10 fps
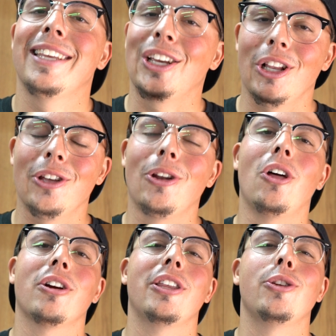taking a little
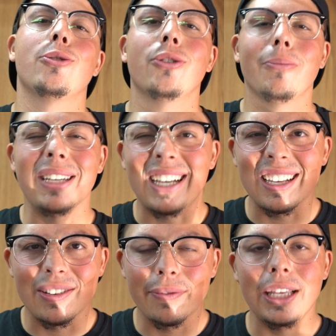longer than usual
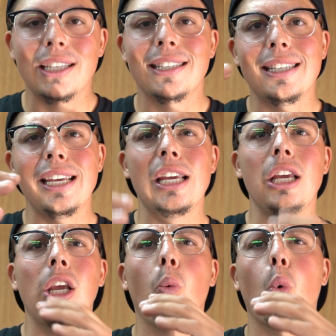because of the
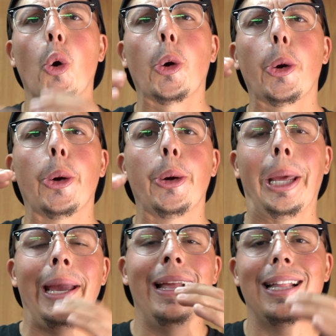C word
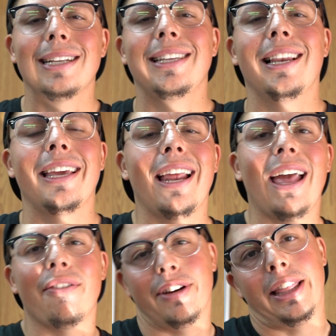that's delayed
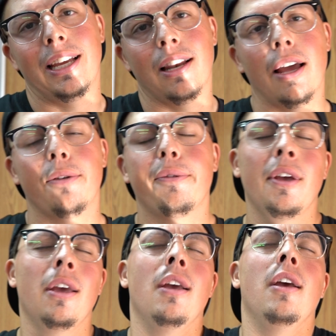everything in life.
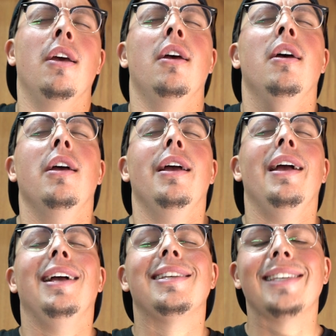
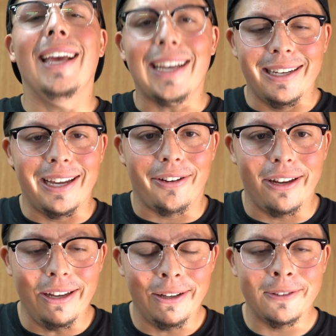
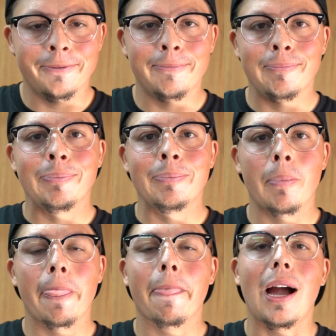Secondary,
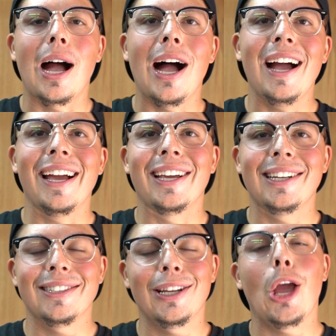I
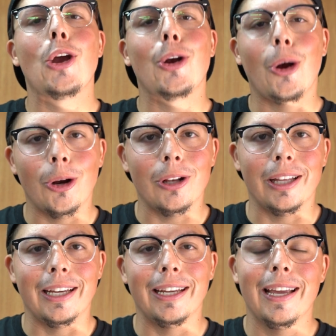
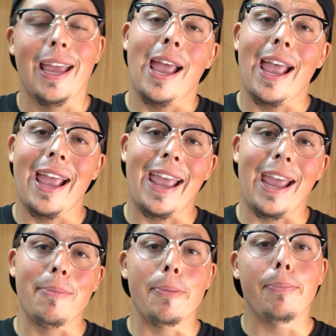currently
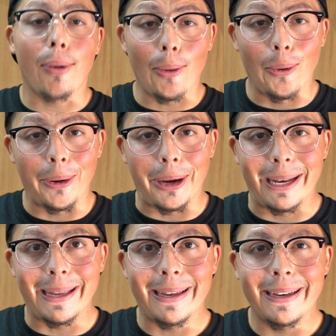am employed